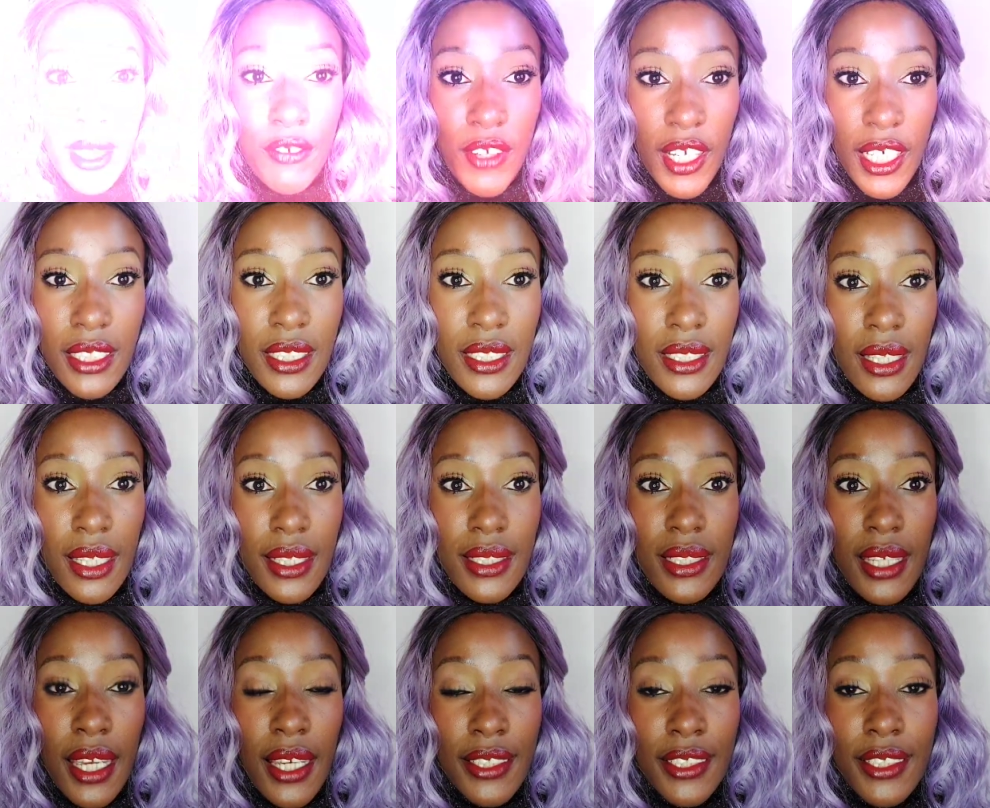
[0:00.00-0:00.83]
the fact
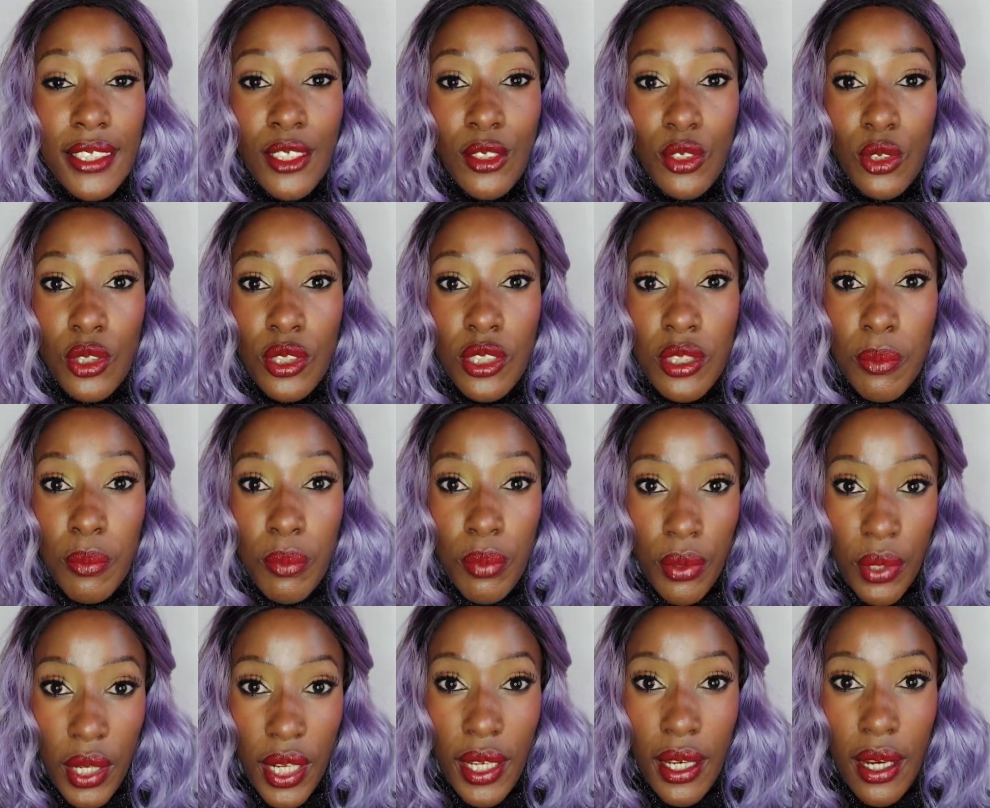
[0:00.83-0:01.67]
that I did not
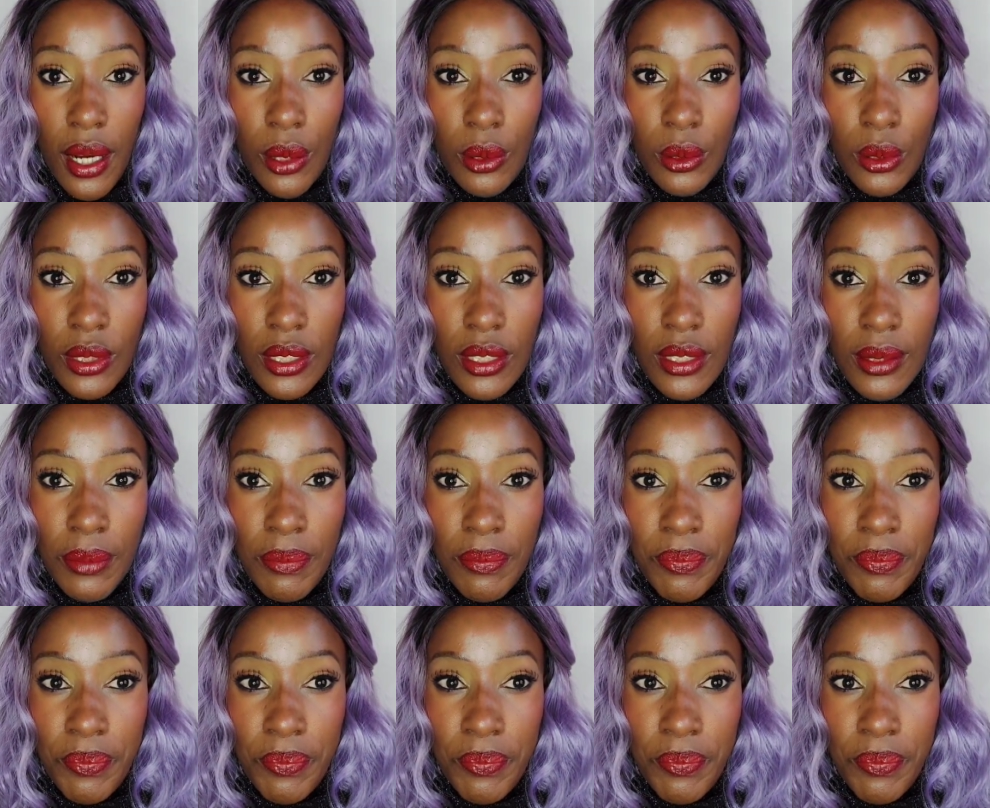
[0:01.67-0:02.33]
break out,